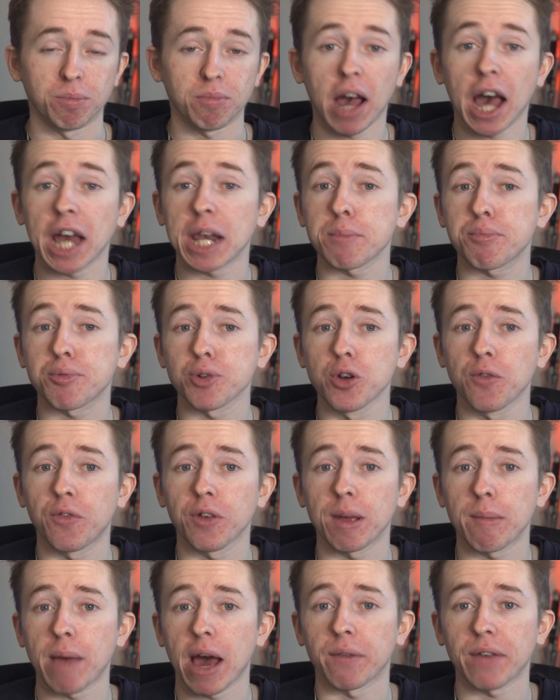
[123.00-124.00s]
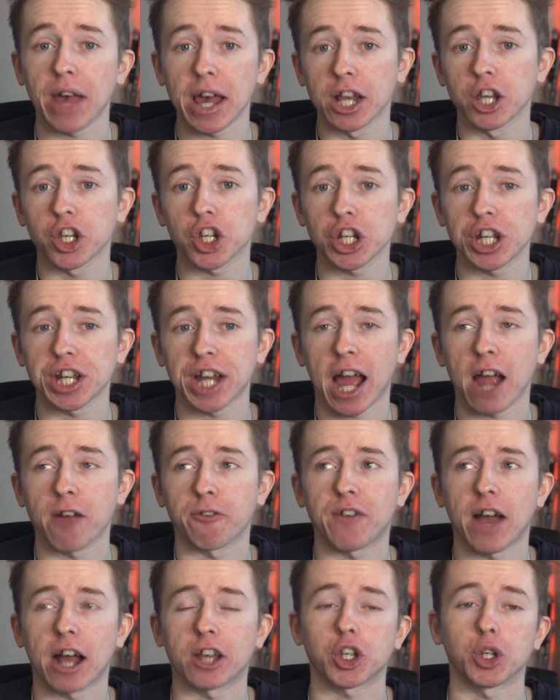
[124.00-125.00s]
and improve the amount of energy and how
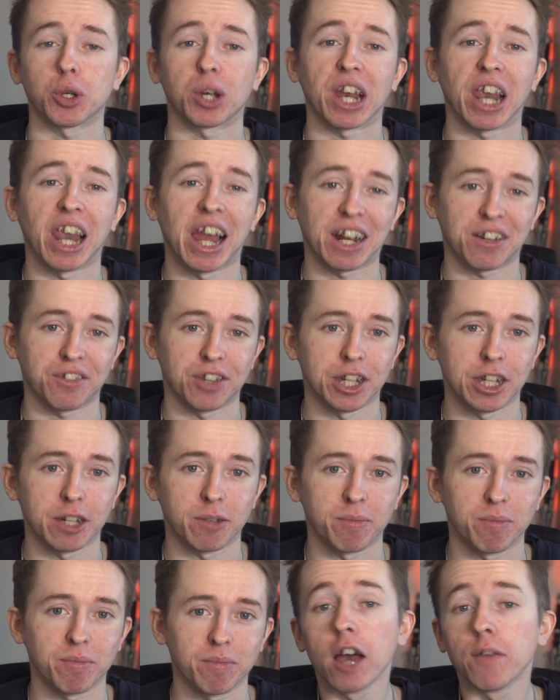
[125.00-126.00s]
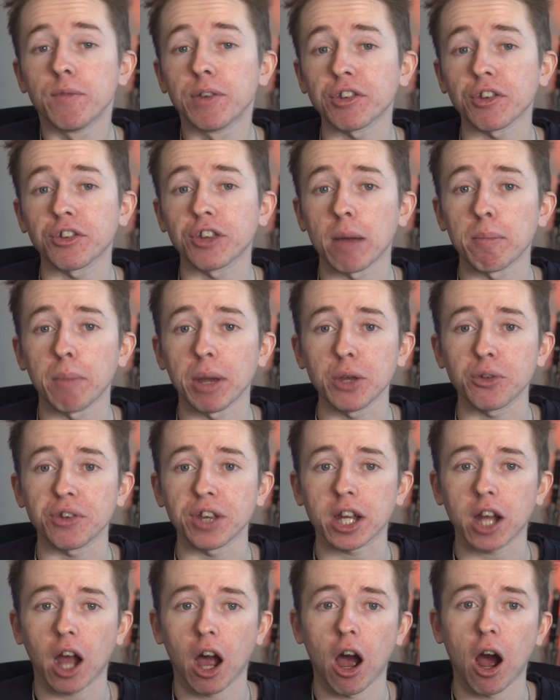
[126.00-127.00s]
fast you collect it. This is done by using
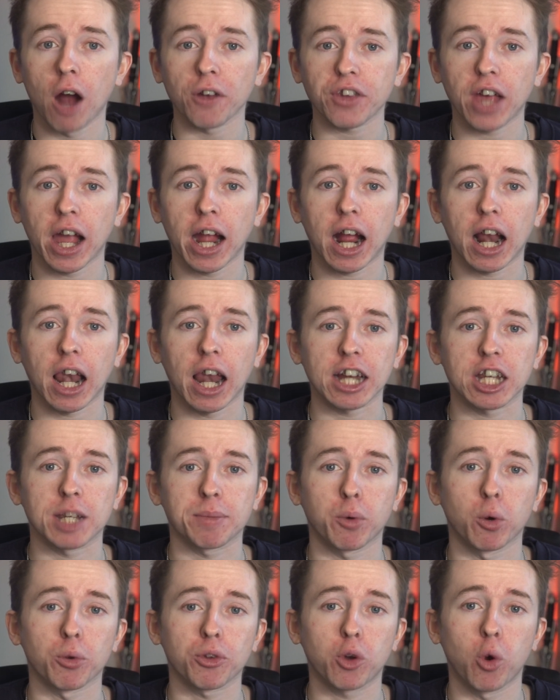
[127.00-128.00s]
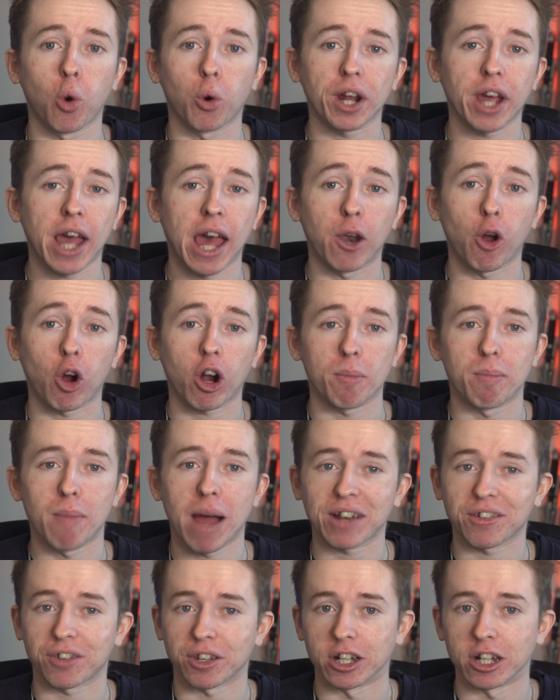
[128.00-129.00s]
cards and collectibles called Henok
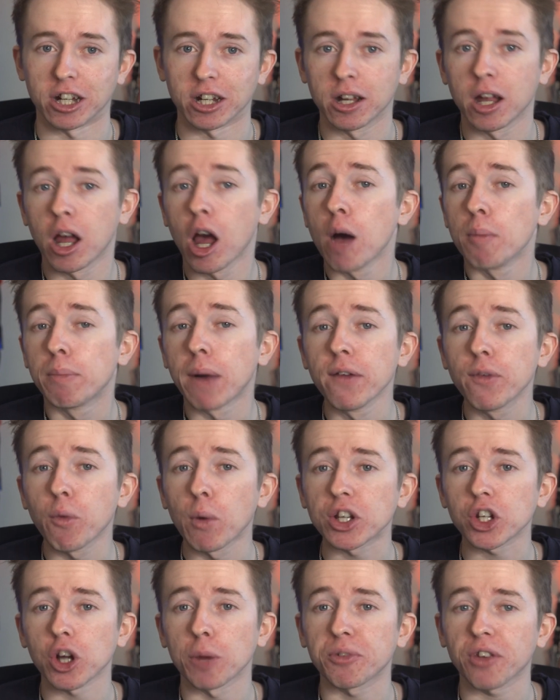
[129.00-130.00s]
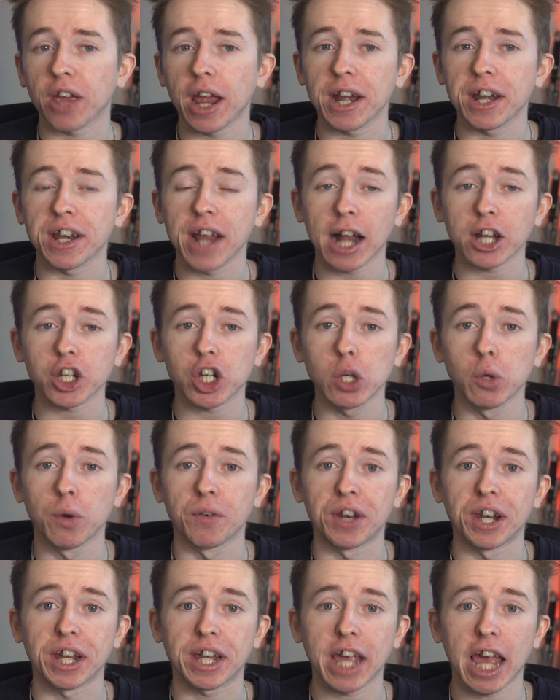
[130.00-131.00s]
Matter, both of which are obtained naturally within
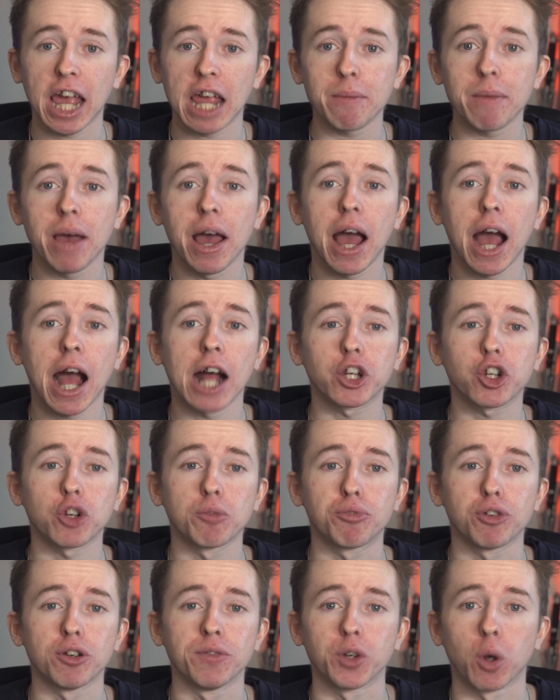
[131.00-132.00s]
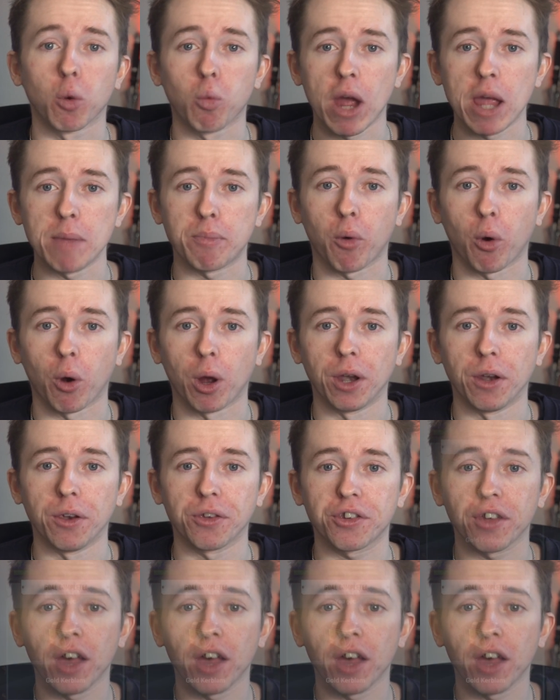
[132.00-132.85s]
the game as you improve your waypoints,